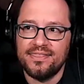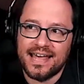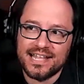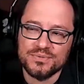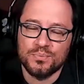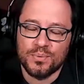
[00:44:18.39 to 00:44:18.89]

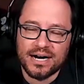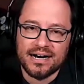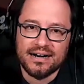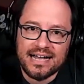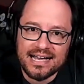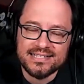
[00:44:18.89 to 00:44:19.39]
That's
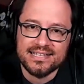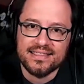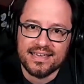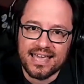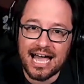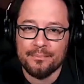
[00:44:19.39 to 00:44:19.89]
where I see
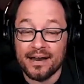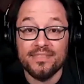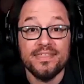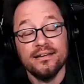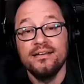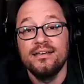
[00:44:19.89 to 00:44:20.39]
the gap. And I
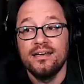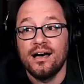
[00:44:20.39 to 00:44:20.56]
think